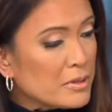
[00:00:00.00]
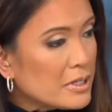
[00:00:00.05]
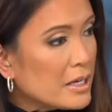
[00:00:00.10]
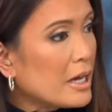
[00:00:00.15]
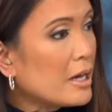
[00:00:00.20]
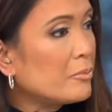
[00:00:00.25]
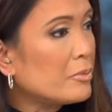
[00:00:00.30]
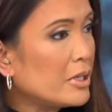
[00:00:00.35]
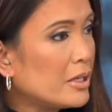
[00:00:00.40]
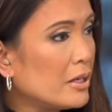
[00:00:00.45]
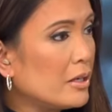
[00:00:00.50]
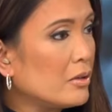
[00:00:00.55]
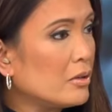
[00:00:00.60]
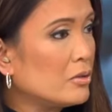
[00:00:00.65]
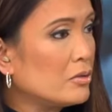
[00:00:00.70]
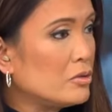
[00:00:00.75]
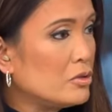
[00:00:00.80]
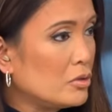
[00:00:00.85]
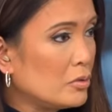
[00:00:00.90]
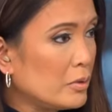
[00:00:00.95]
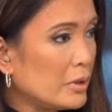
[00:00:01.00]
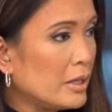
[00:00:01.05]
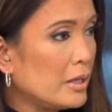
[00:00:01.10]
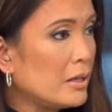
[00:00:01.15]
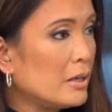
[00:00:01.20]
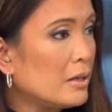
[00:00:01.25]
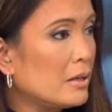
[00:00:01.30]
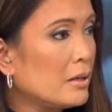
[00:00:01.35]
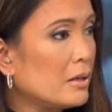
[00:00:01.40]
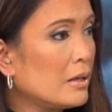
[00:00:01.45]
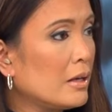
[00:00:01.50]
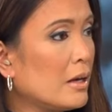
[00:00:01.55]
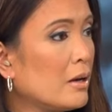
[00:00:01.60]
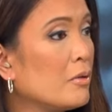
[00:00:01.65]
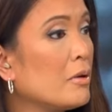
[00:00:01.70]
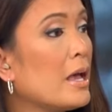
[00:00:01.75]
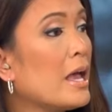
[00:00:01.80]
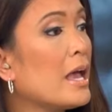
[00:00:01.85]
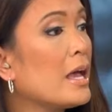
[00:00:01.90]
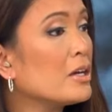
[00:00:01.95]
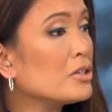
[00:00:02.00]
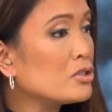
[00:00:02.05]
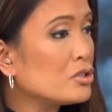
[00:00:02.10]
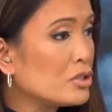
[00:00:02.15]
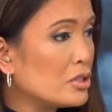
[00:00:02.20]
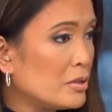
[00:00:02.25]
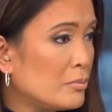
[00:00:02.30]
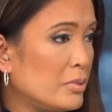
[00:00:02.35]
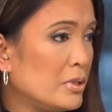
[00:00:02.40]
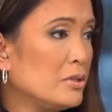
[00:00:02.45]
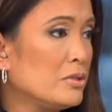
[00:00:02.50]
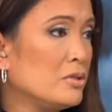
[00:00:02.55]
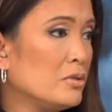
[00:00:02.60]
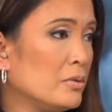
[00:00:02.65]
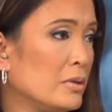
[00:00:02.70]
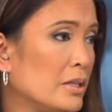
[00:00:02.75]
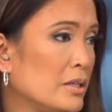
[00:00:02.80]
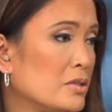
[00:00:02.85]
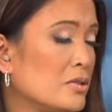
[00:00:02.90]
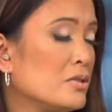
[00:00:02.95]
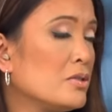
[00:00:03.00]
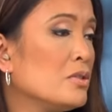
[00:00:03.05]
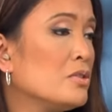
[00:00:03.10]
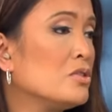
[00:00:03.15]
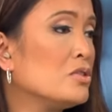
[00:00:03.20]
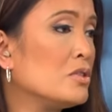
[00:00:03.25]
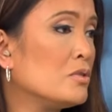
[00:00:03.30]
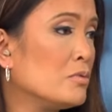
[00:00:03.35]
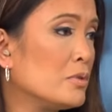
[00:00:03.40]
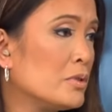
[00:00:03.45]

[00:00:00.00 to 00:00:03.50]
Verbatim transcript: is Abigail doing? How has she been doing since she